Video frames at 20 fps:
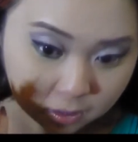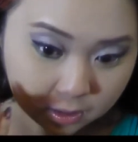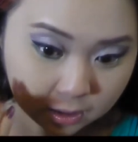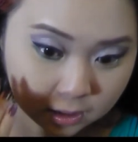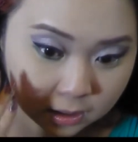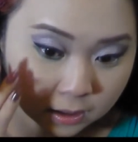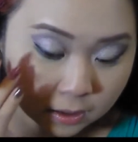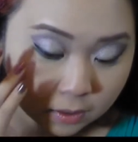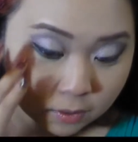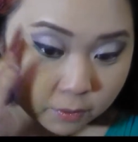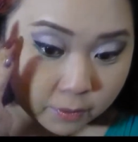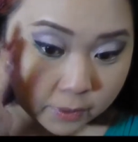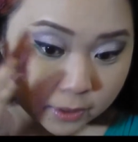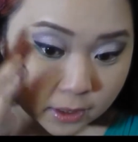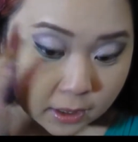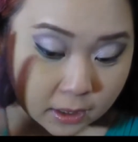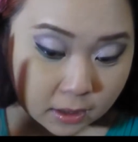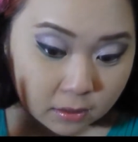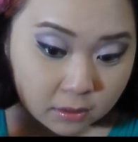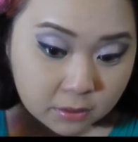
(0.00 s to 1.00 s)
And I'll wing
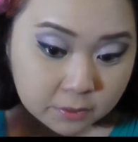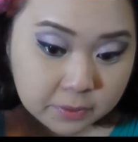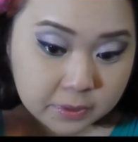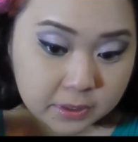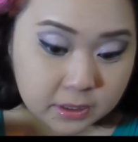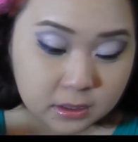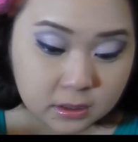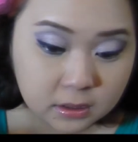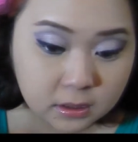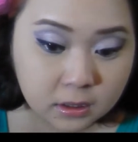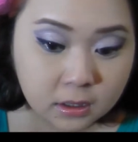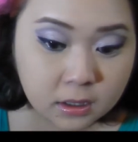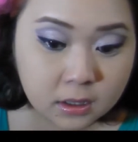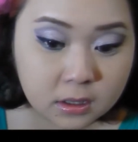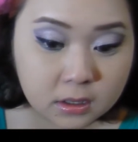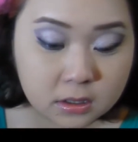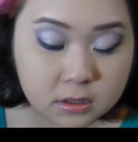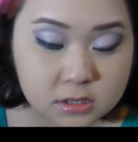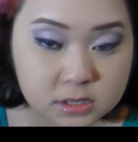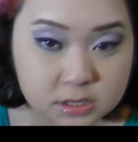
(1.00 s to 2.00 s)
it out a bit.
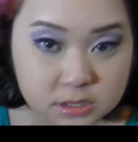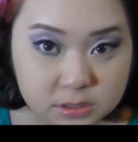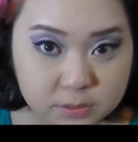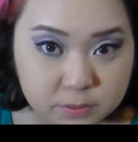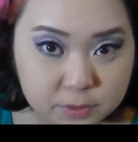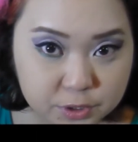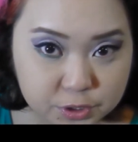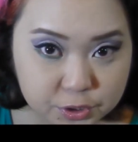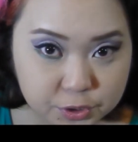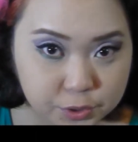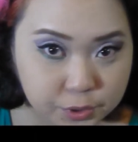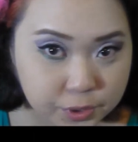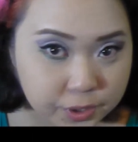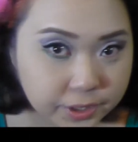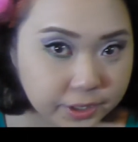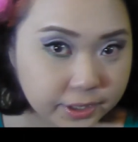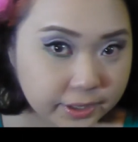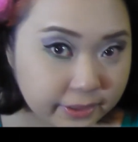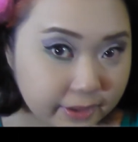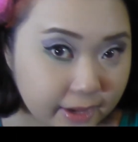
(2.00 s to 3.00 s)
Just be
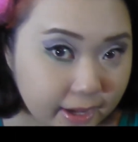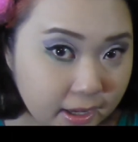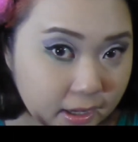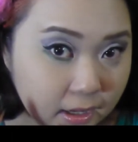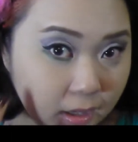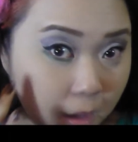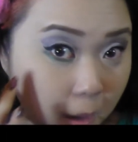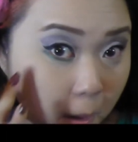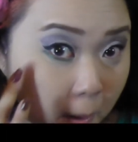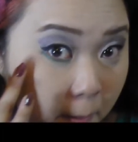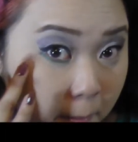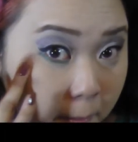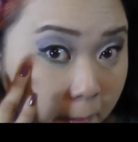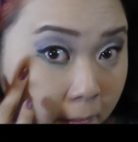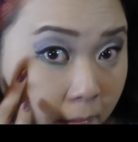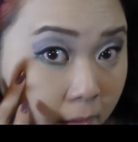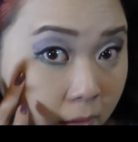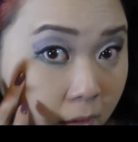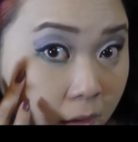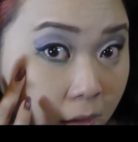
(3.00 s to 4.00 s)
sure that
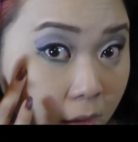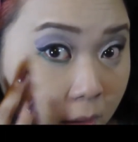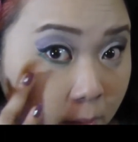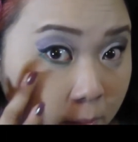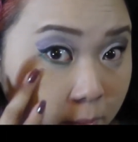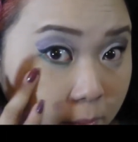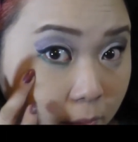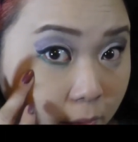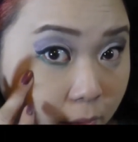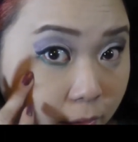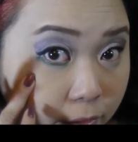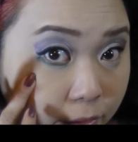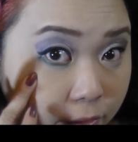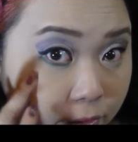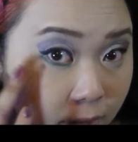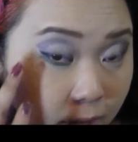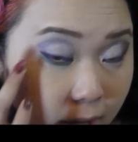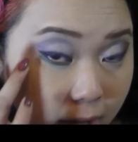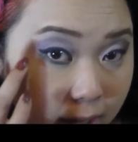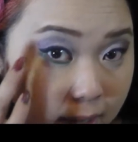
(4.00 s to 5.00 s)

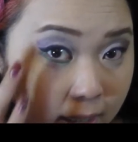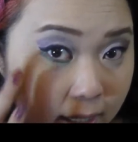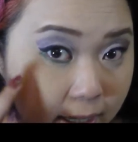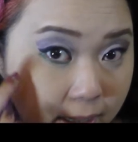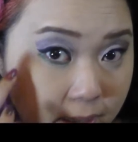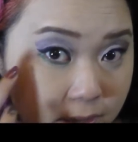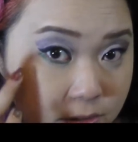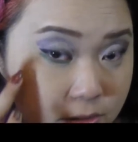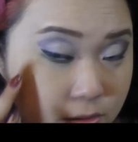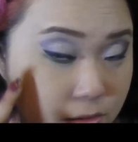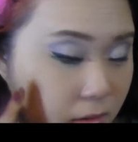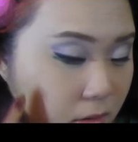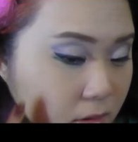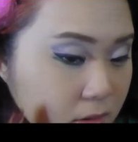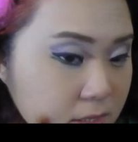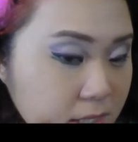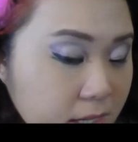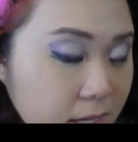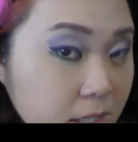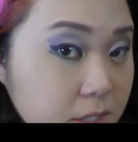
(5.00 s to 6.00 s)
both eyeline do not
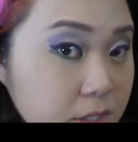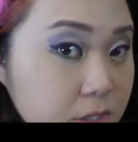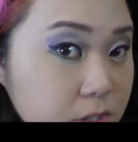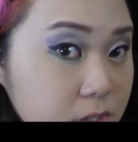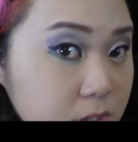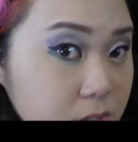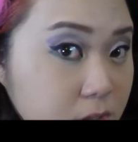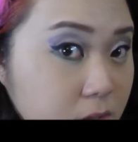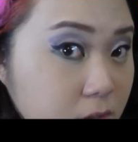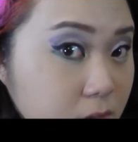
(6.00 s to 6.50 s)
touch.